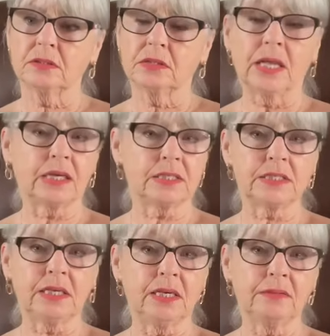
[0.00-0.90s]
like I
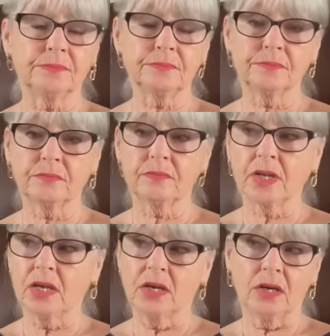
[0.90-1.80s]
say,
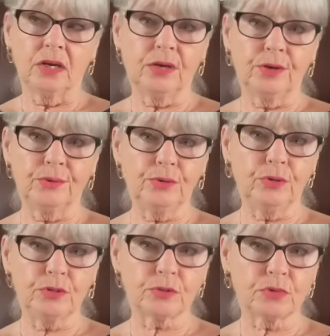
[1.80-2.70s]
who
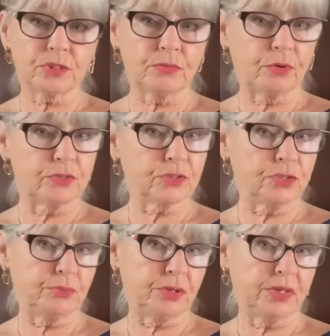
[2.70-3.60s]
knows what tomorrow's going
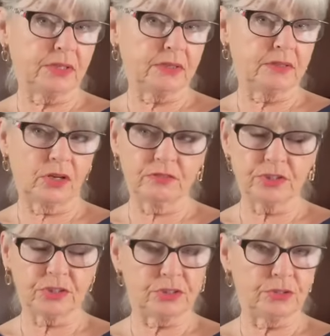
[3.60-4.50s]
to bring? None of
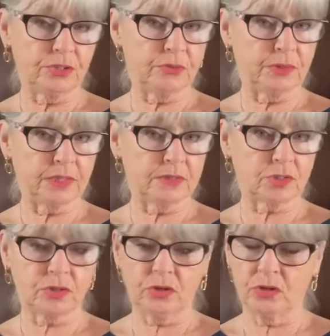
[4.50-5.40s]
us do, do we?
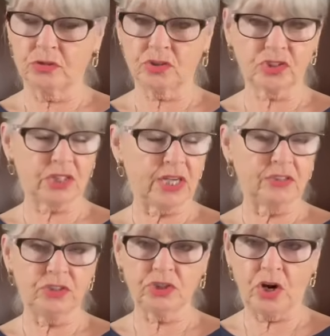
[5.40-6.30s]
So just
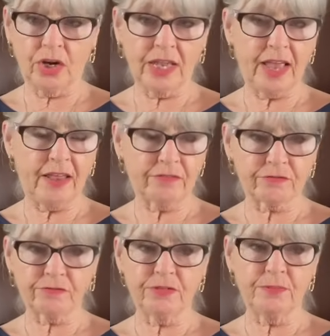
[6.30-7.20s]
enjoy
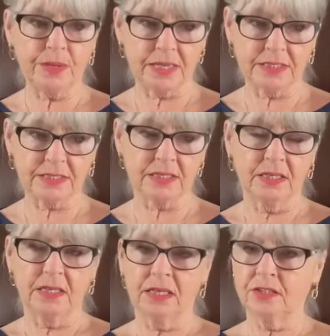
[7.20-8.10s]
every bit
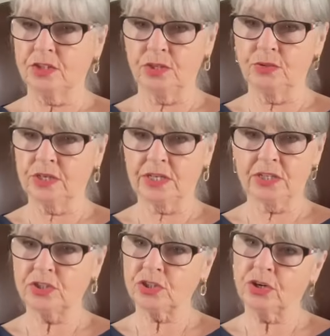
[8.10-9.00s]
that you can
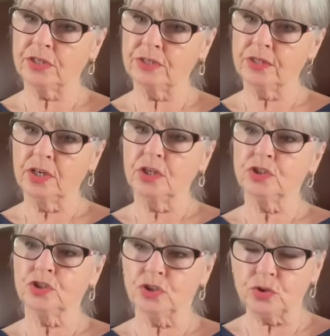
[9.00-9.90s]
enjoy.
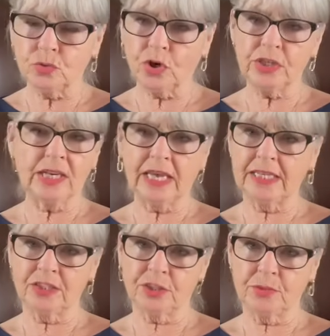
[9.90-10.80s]
Do what you
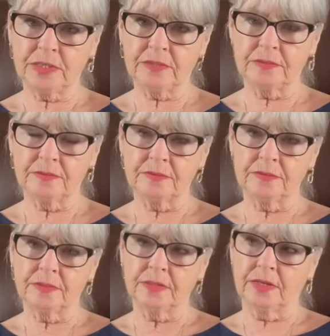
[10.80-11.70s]
like doing.
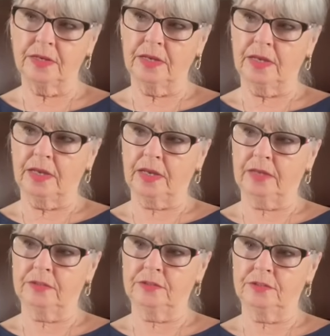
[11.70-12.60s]

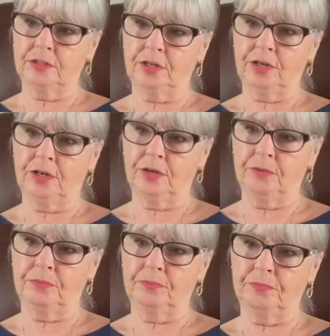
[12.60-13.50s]

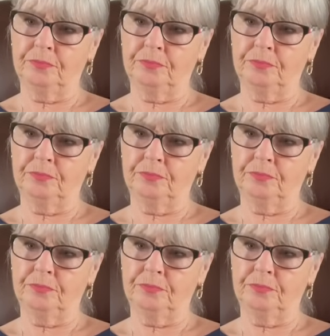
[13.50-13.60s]
And